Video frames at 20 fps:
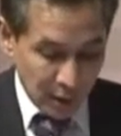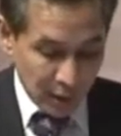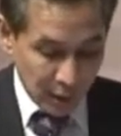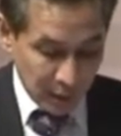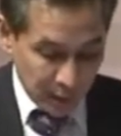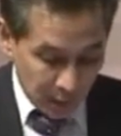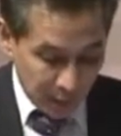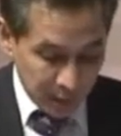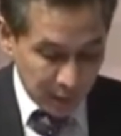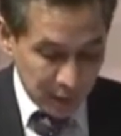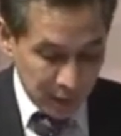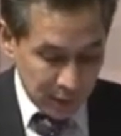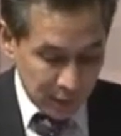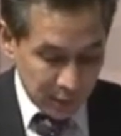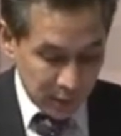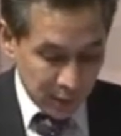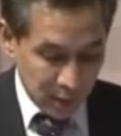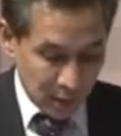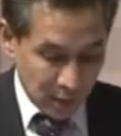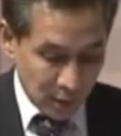Uh, currently,
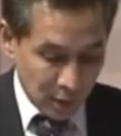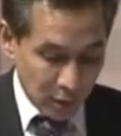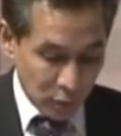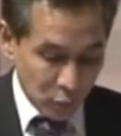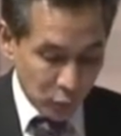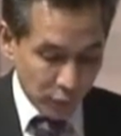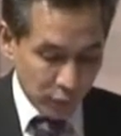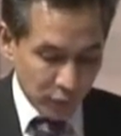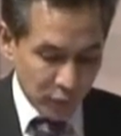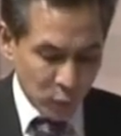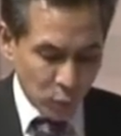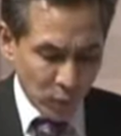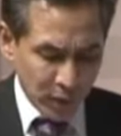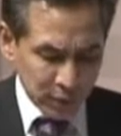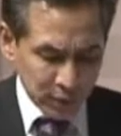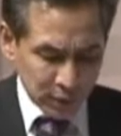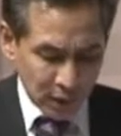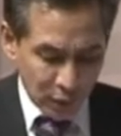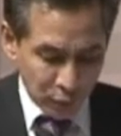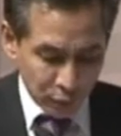there are over
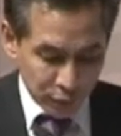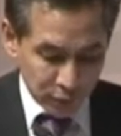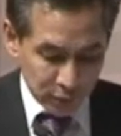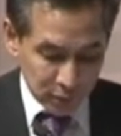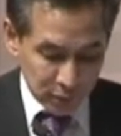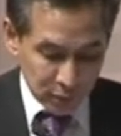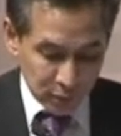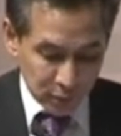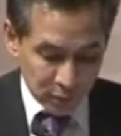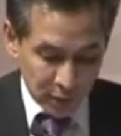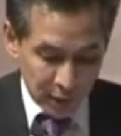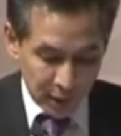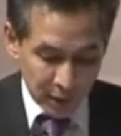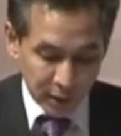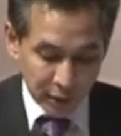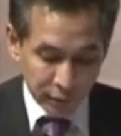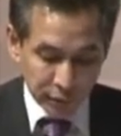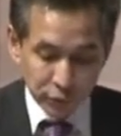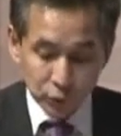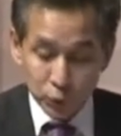
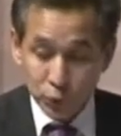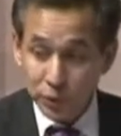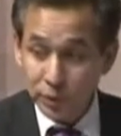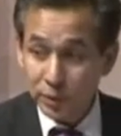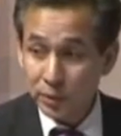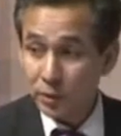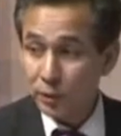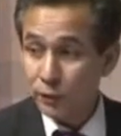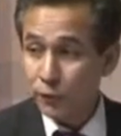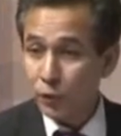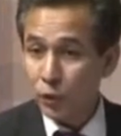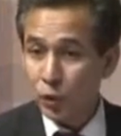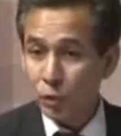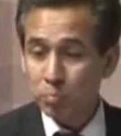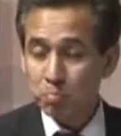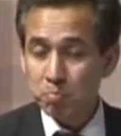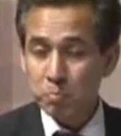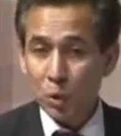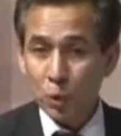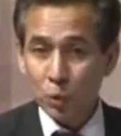1,800 students
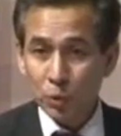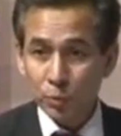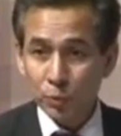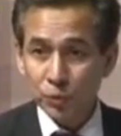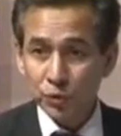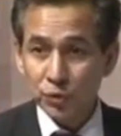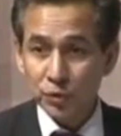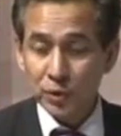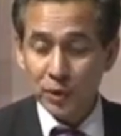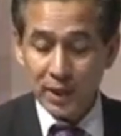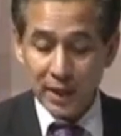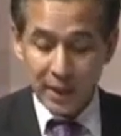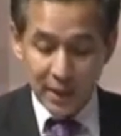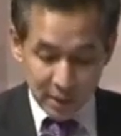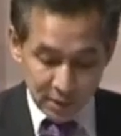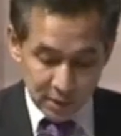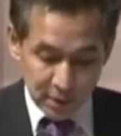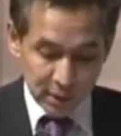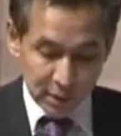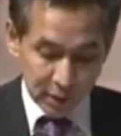from almost
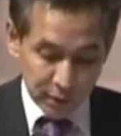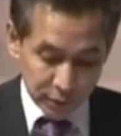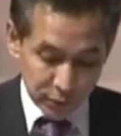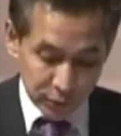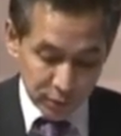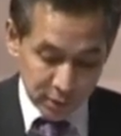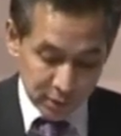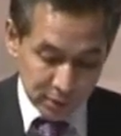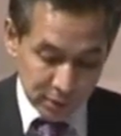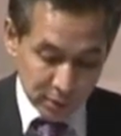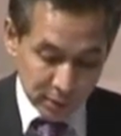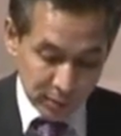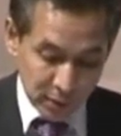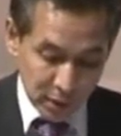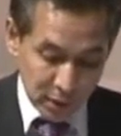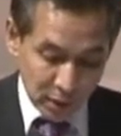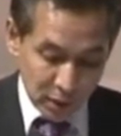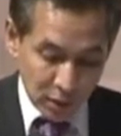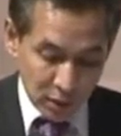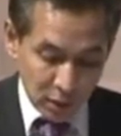80 countries,
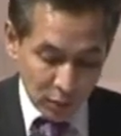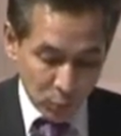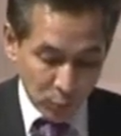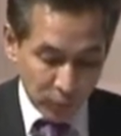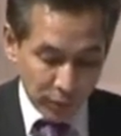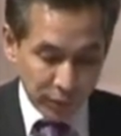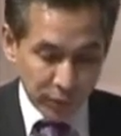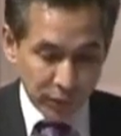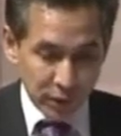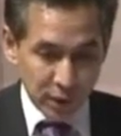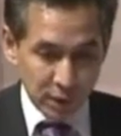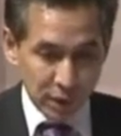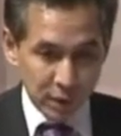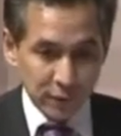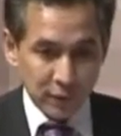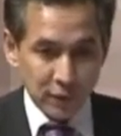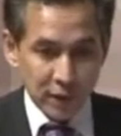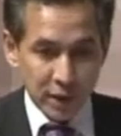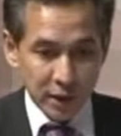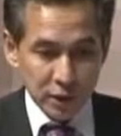with the
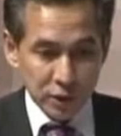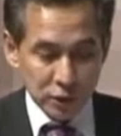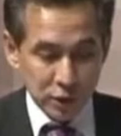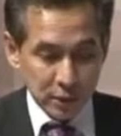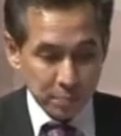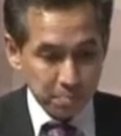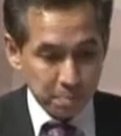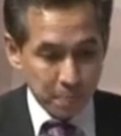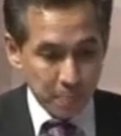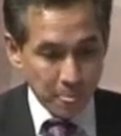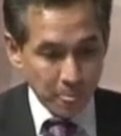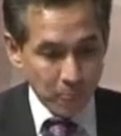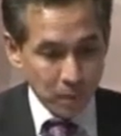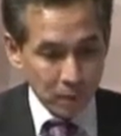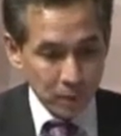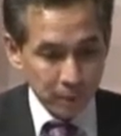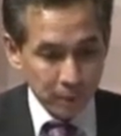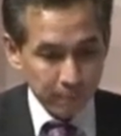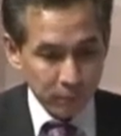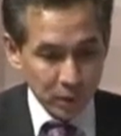flagship
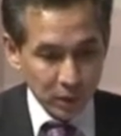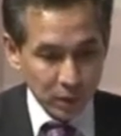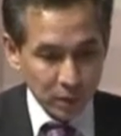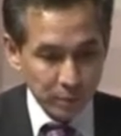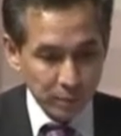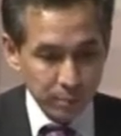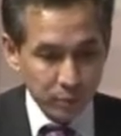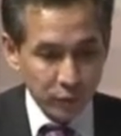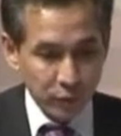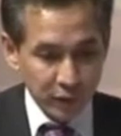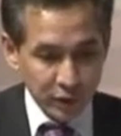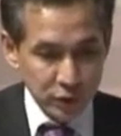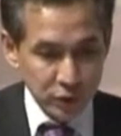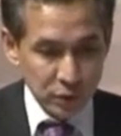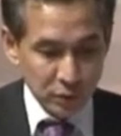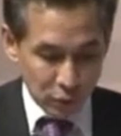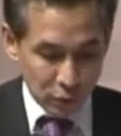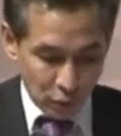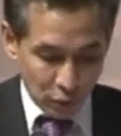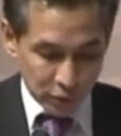um,
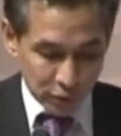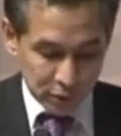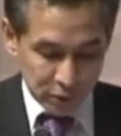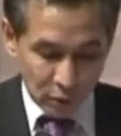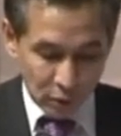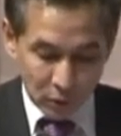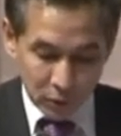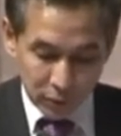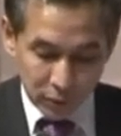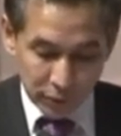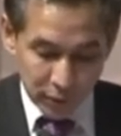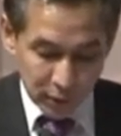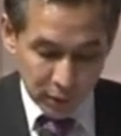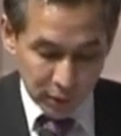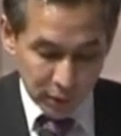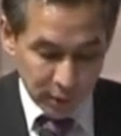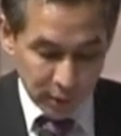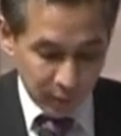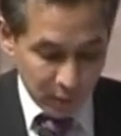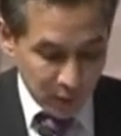professional course called
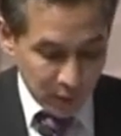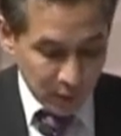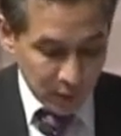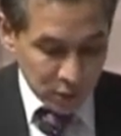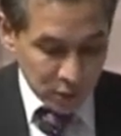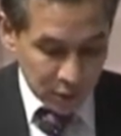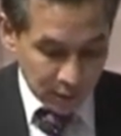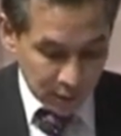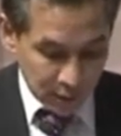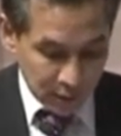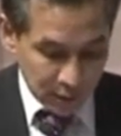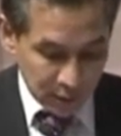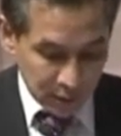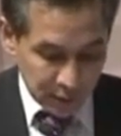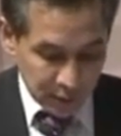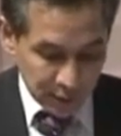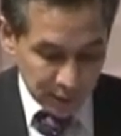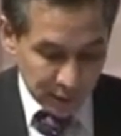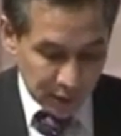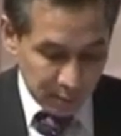the Chartered
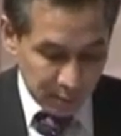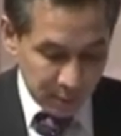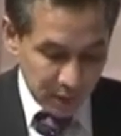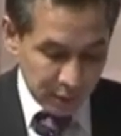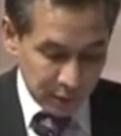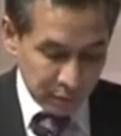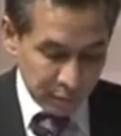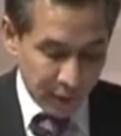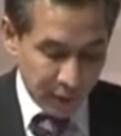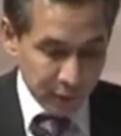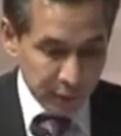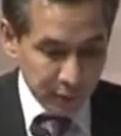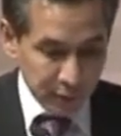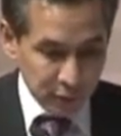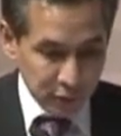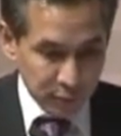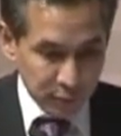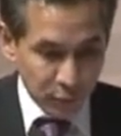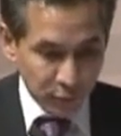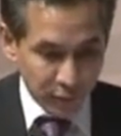Islamic
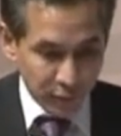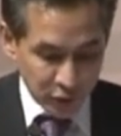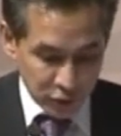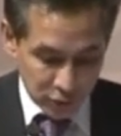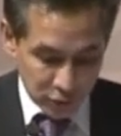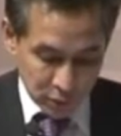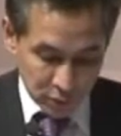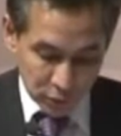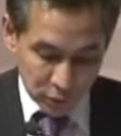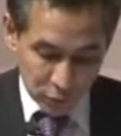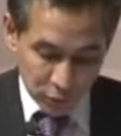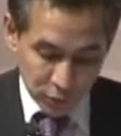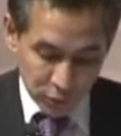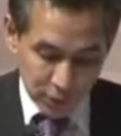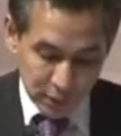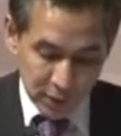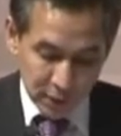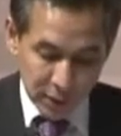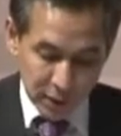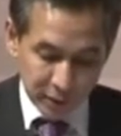Finance Professional or
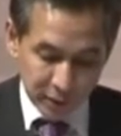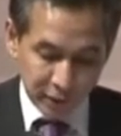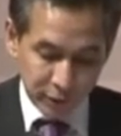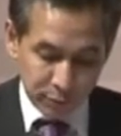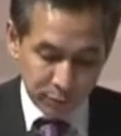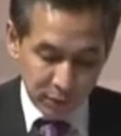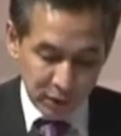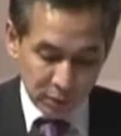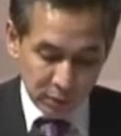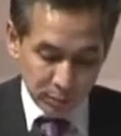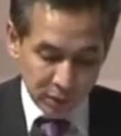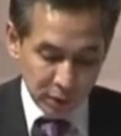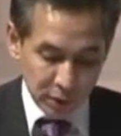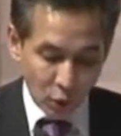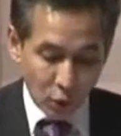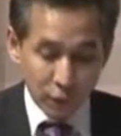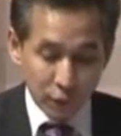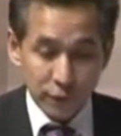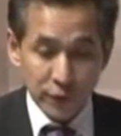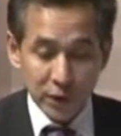CIFP
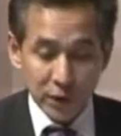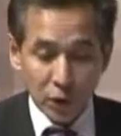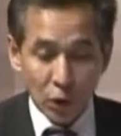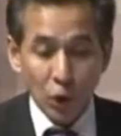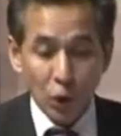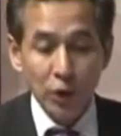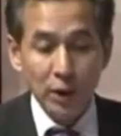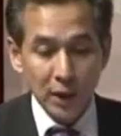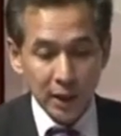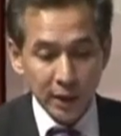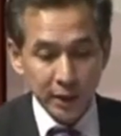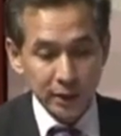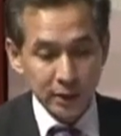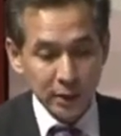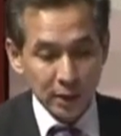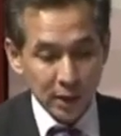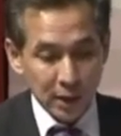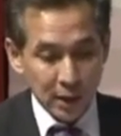being offered online